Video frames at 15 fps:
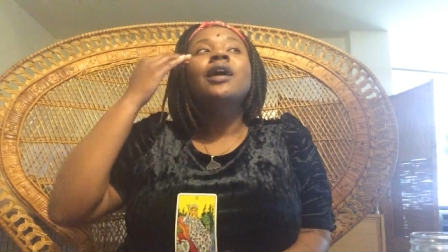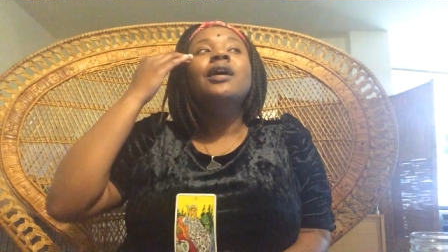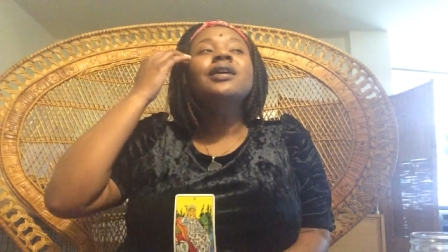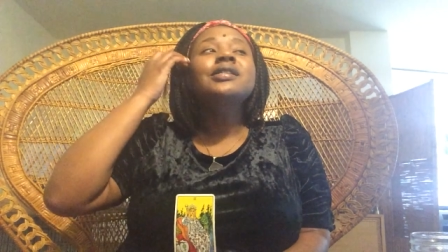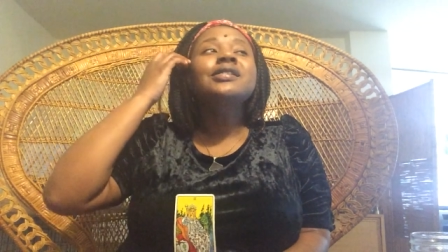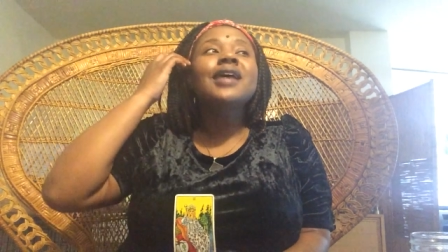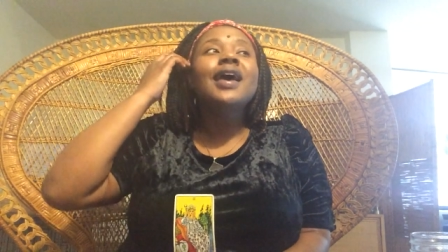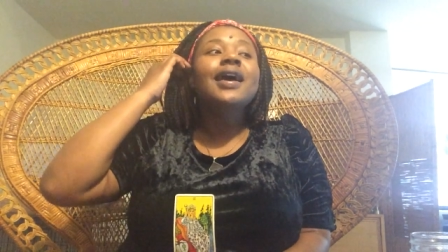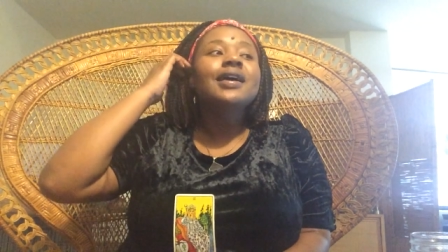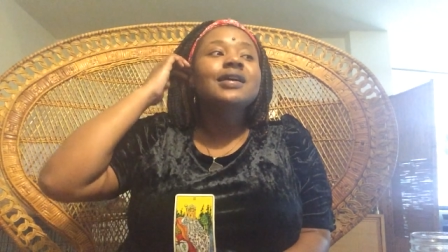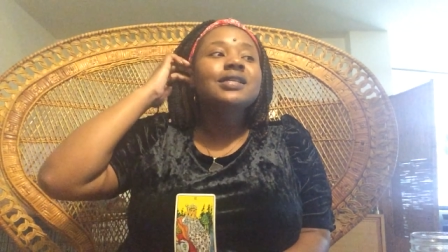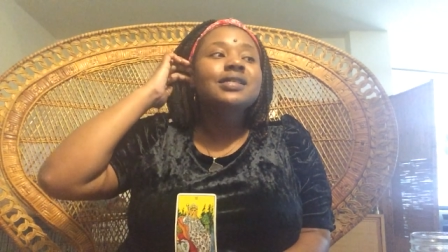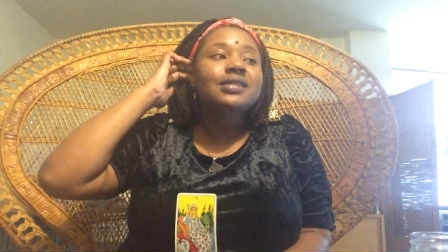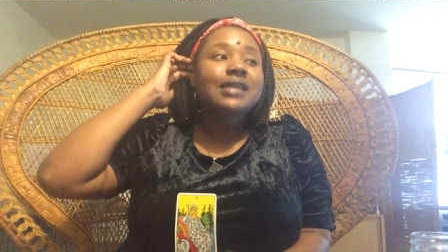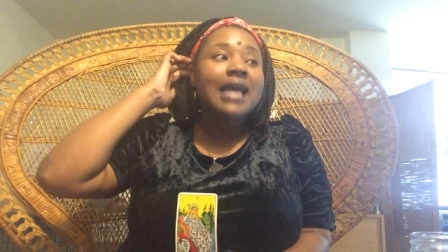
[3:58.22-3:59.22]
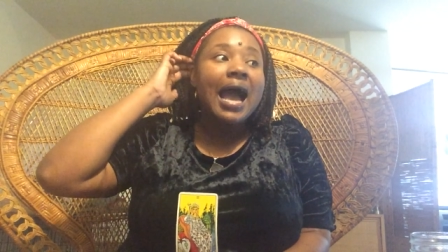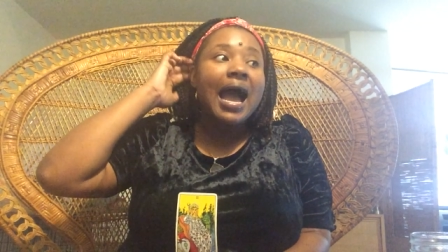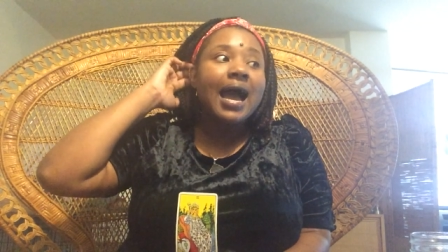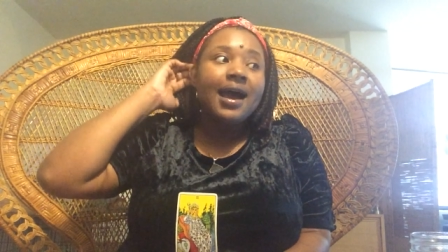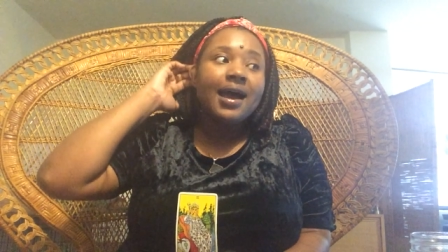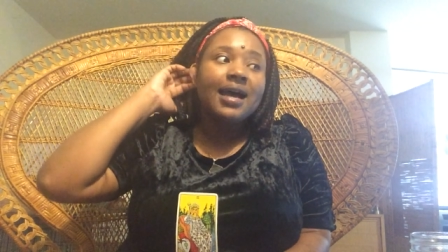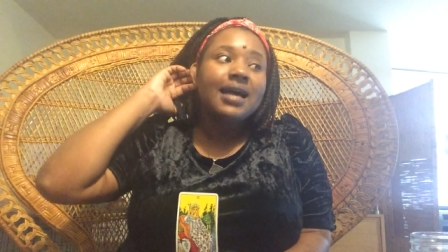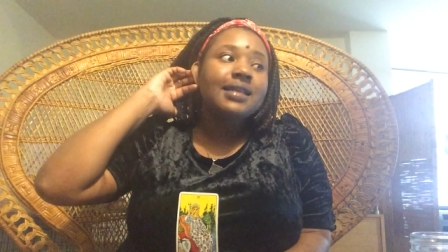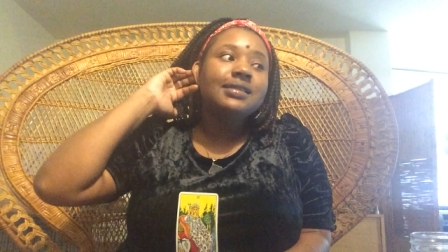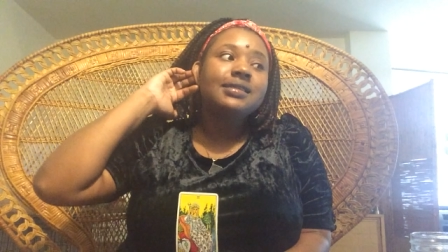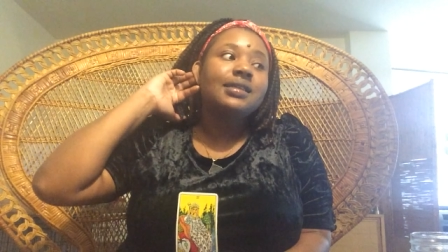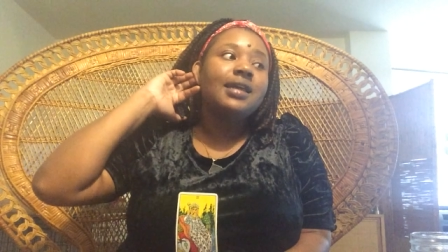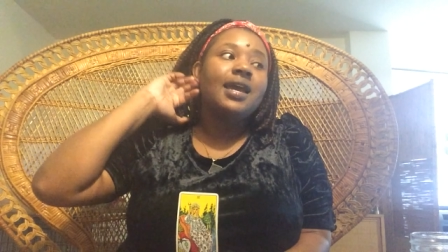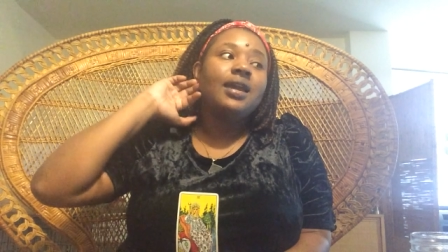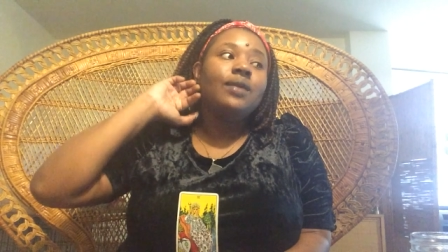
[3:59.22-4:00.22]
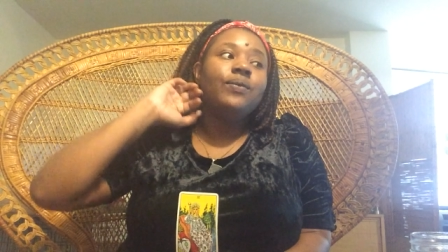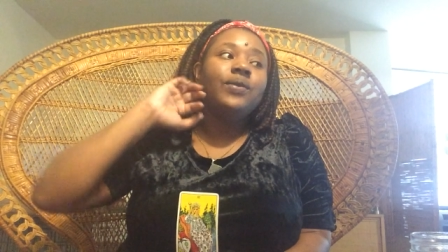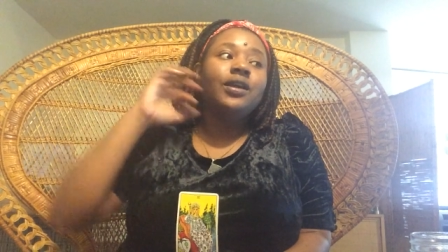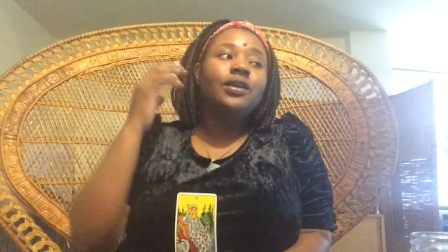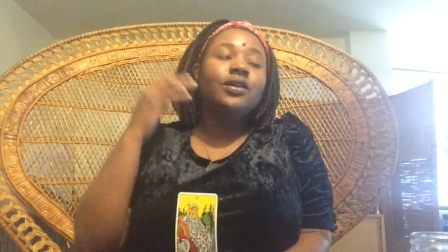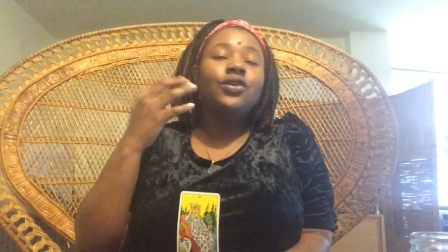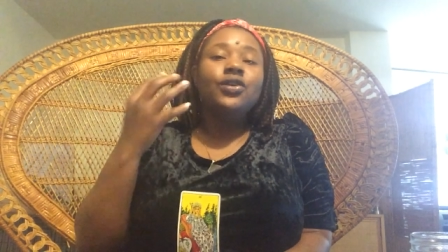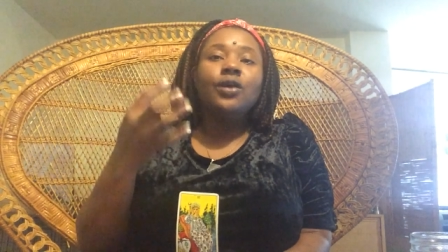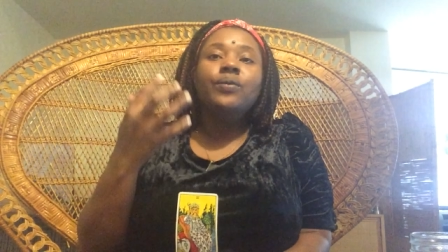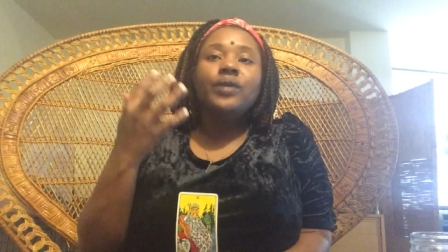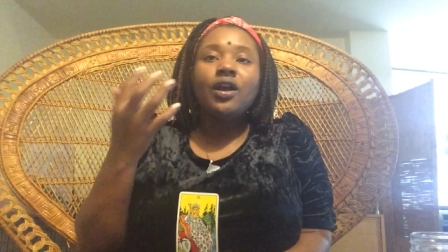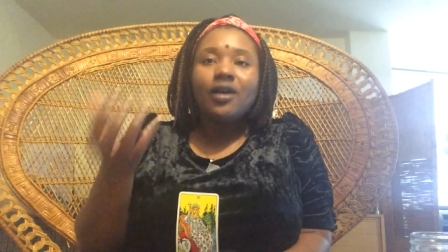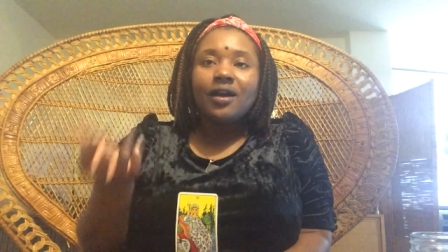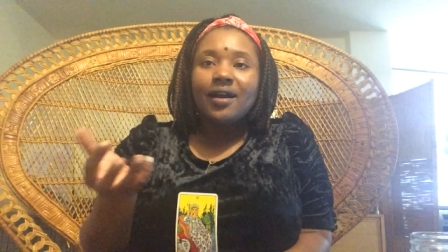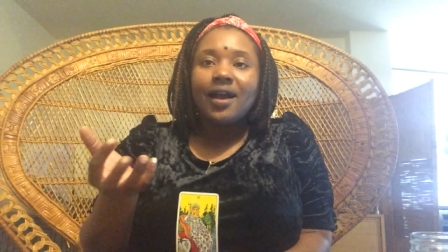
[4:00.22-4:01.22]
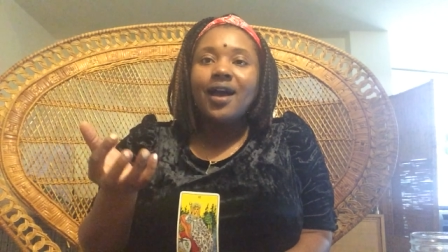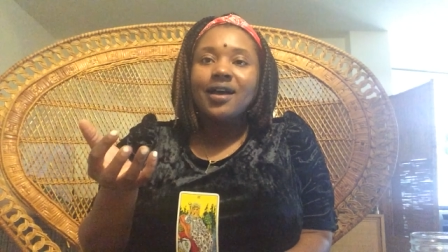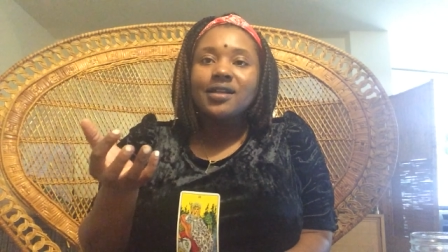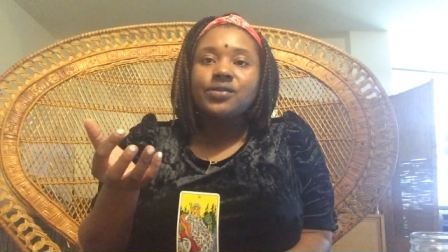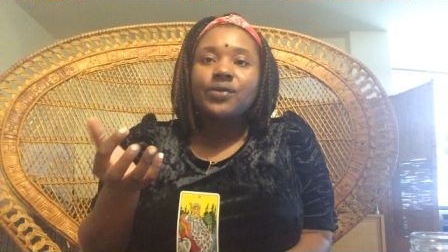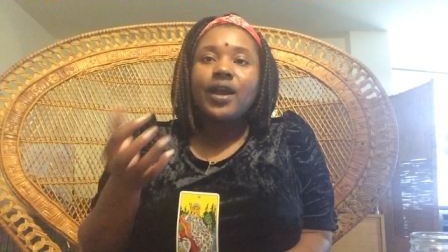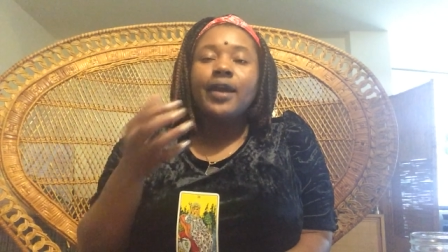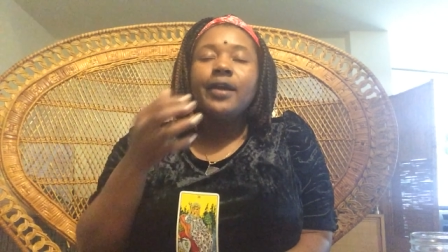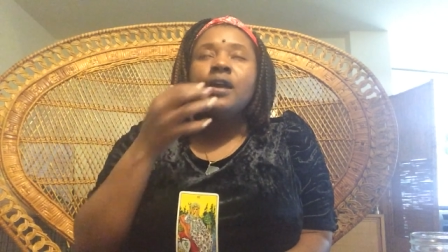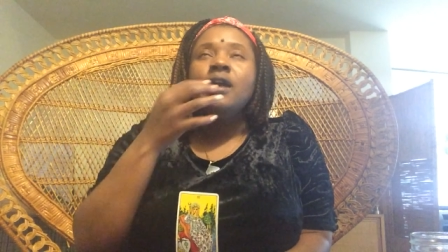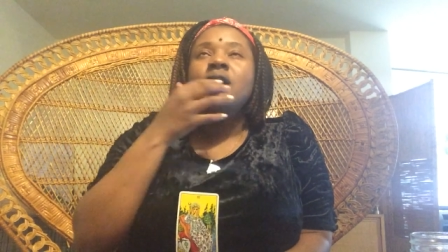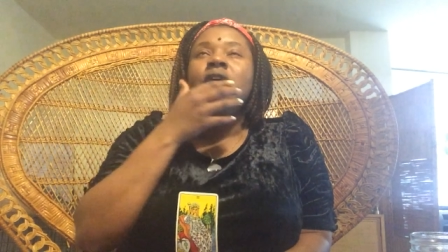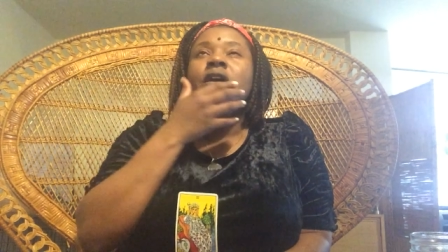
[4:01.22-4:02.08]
us as gods, like we, you know, we are gods, right?